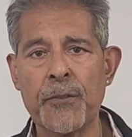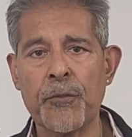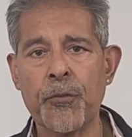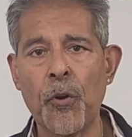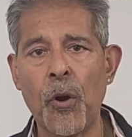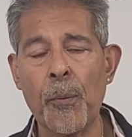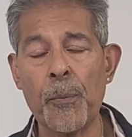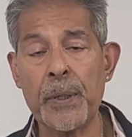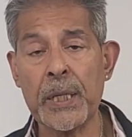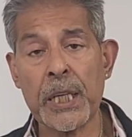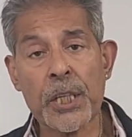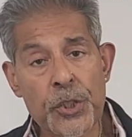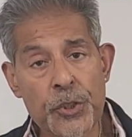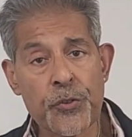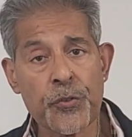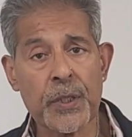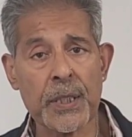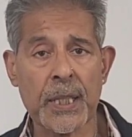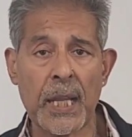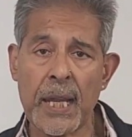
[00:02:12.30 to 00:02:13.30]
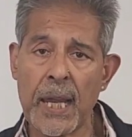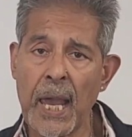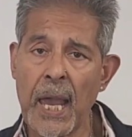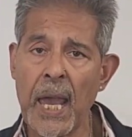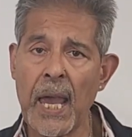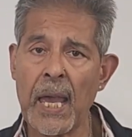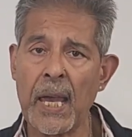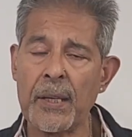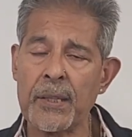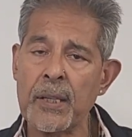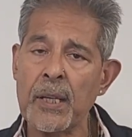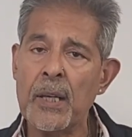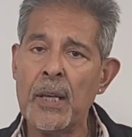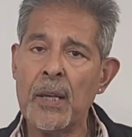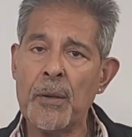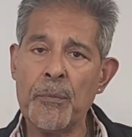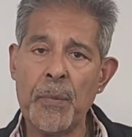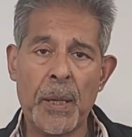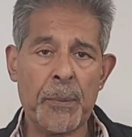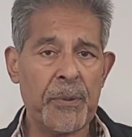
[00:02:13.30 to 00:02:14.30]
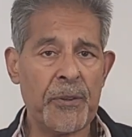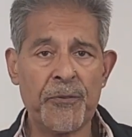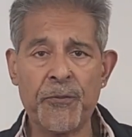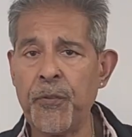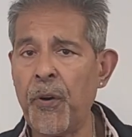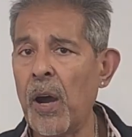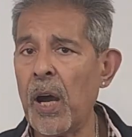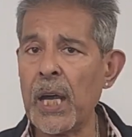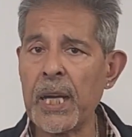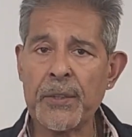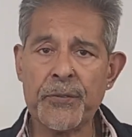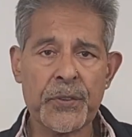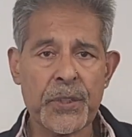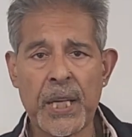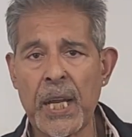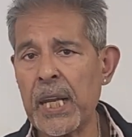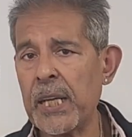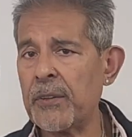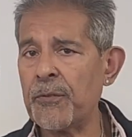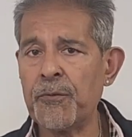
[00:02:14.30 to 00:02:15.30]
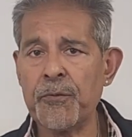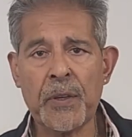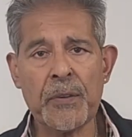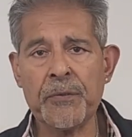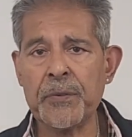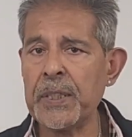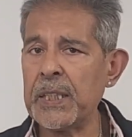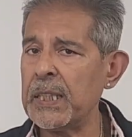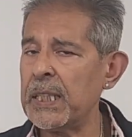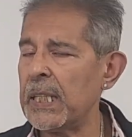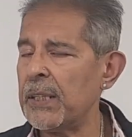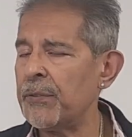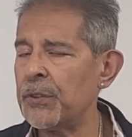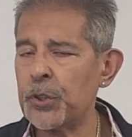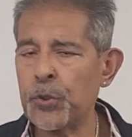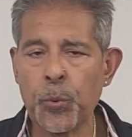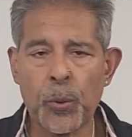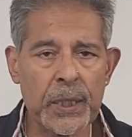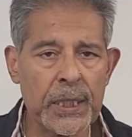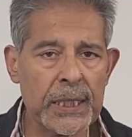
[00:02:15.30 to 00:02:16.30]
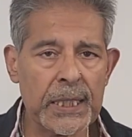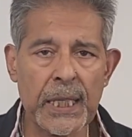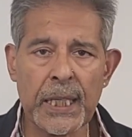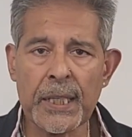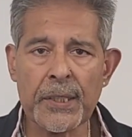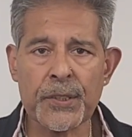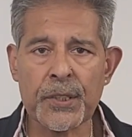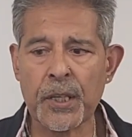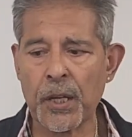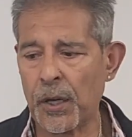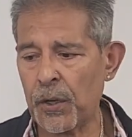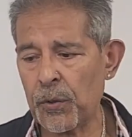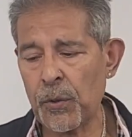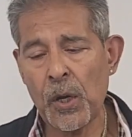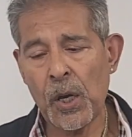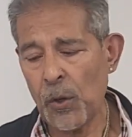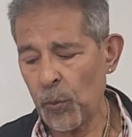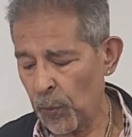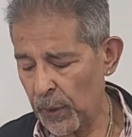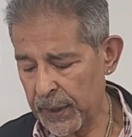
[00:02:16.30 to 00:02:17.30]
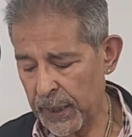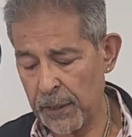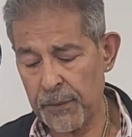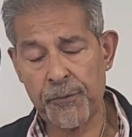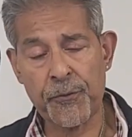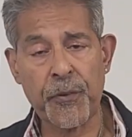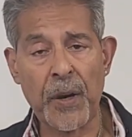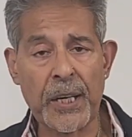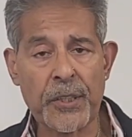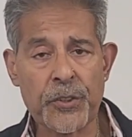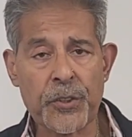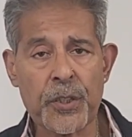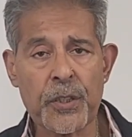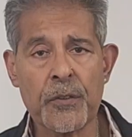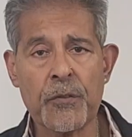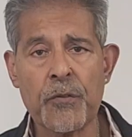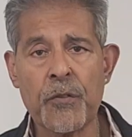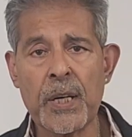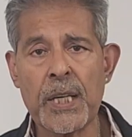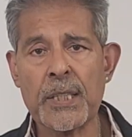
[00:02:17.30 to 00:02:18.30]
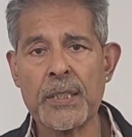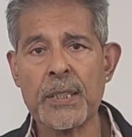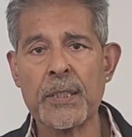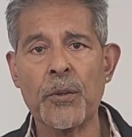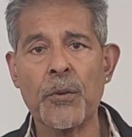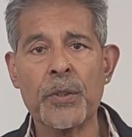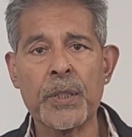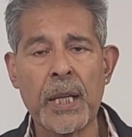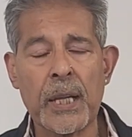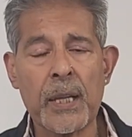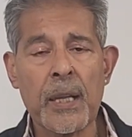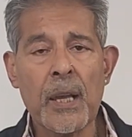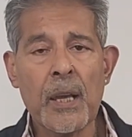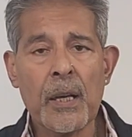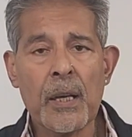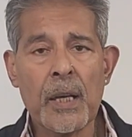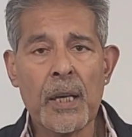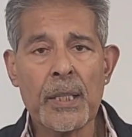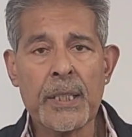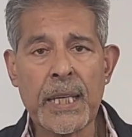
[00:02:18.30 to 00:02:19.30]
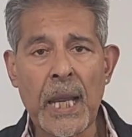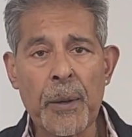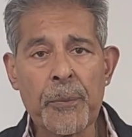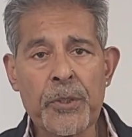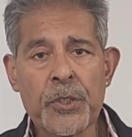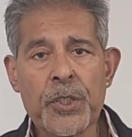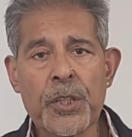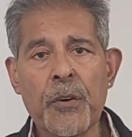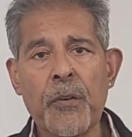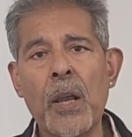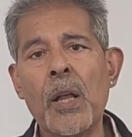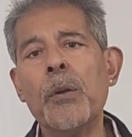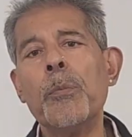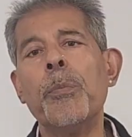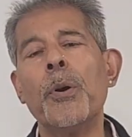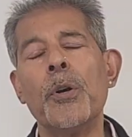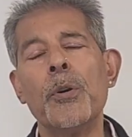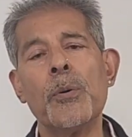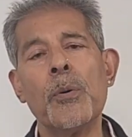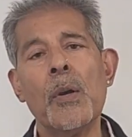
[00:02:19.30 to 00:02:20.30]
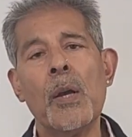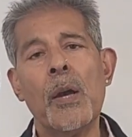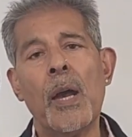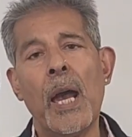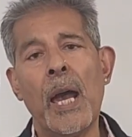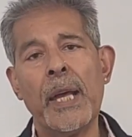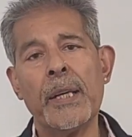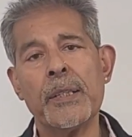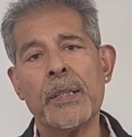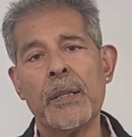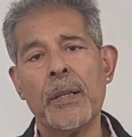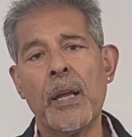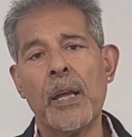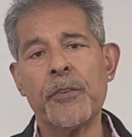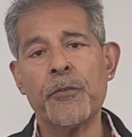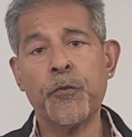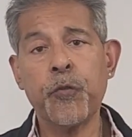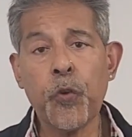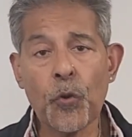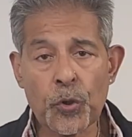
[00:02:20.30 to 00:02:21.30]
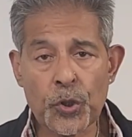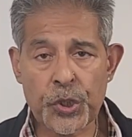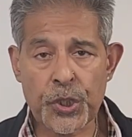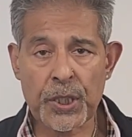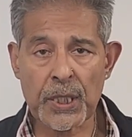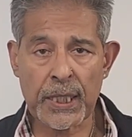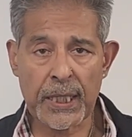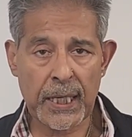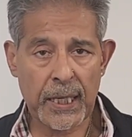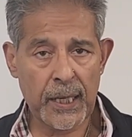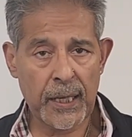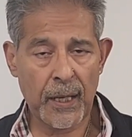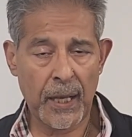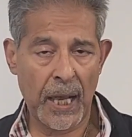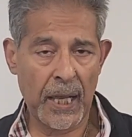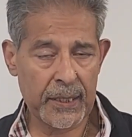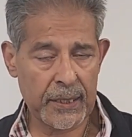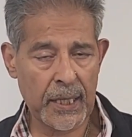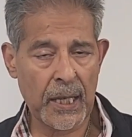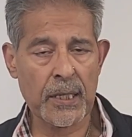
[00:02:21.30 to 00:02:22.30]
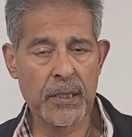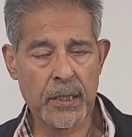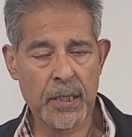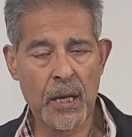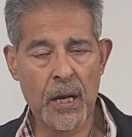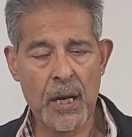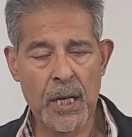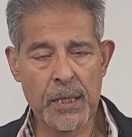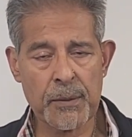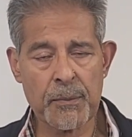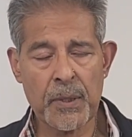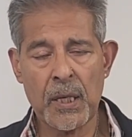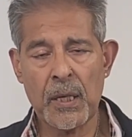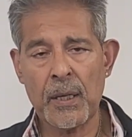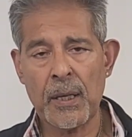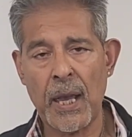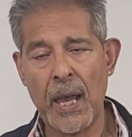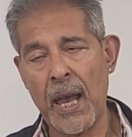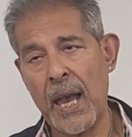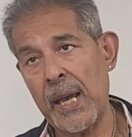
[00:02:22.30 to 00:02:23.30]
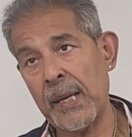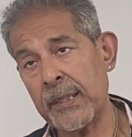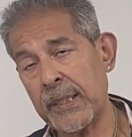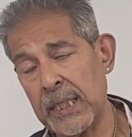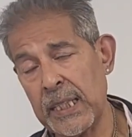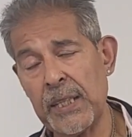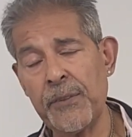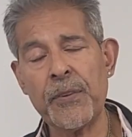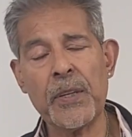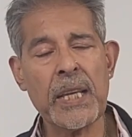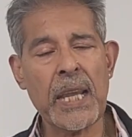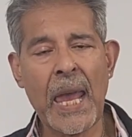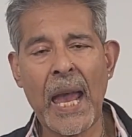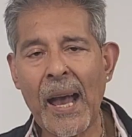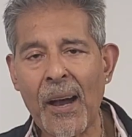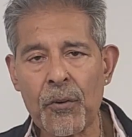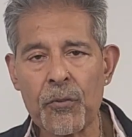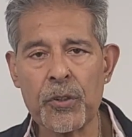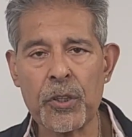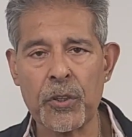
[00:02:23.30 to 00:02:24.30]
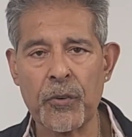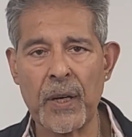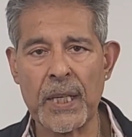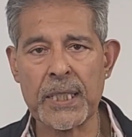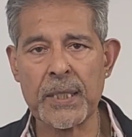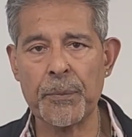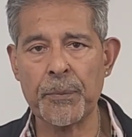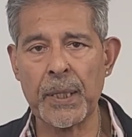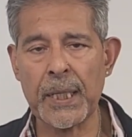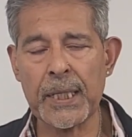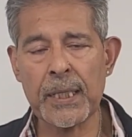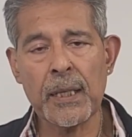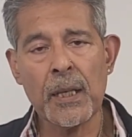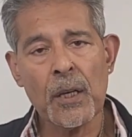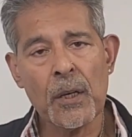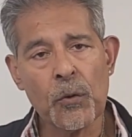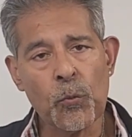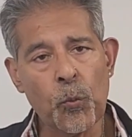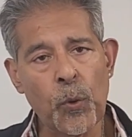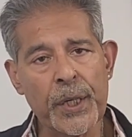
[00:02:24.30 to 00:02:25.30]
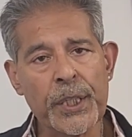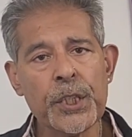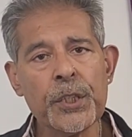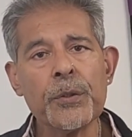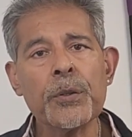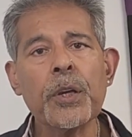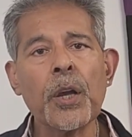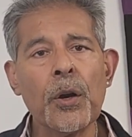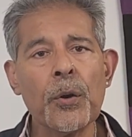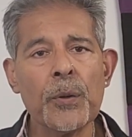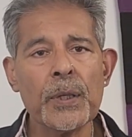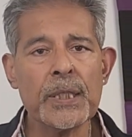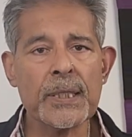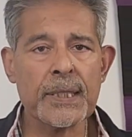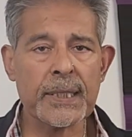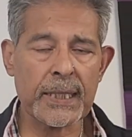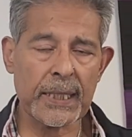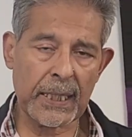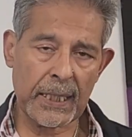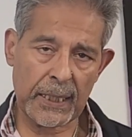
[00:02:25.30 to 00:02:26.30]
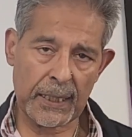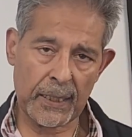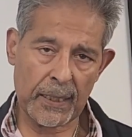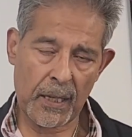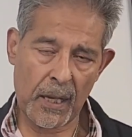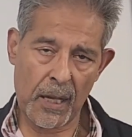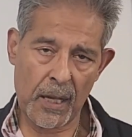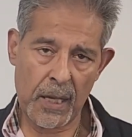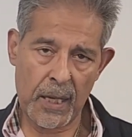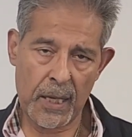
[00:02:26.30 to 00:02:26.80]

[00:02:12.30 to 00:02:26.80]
from an injury they had maybe 5, 10, 15, even 20 years ago, where they fractured a wrist or they damaged their elbow. And unfortunately at that time, as even now regrettably, when you go and see